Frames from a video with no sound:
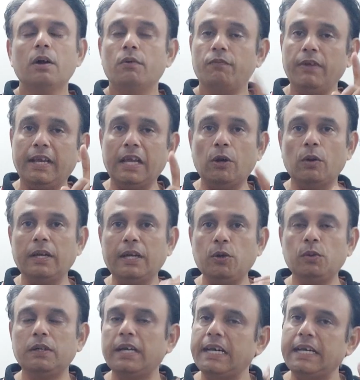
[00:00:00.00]
We can only do
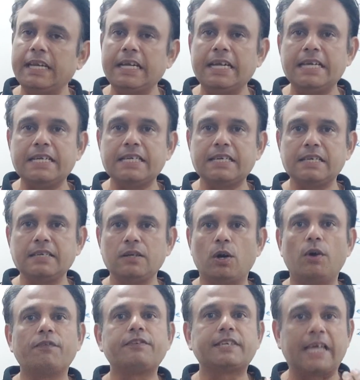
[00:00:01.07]
the integration
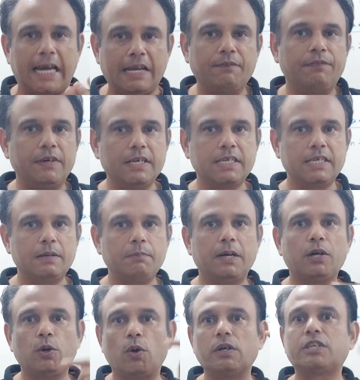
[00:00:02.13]
of sine function
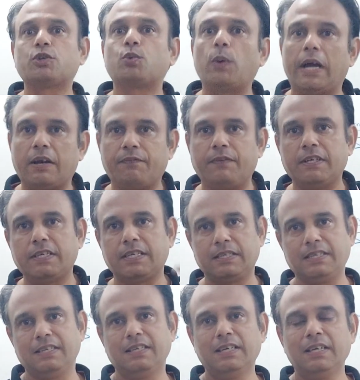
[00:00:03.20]
but not square function.
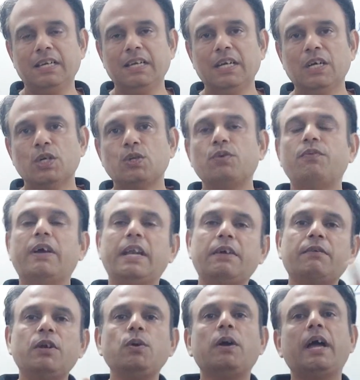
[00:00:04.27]
So
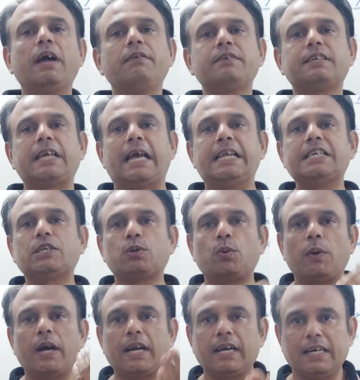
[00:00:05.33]
whenever you have sine
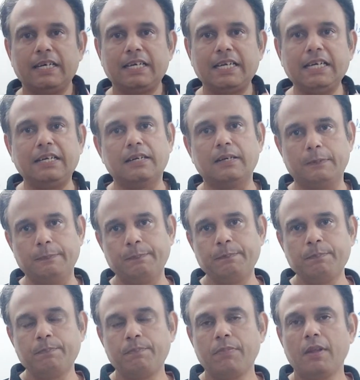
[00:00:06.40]
square theta,
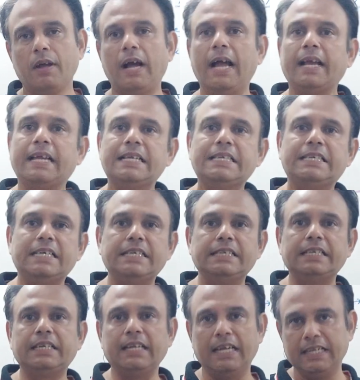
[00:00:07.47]
I can change
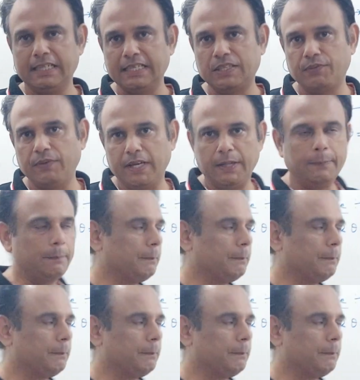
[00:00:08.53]
it in this way.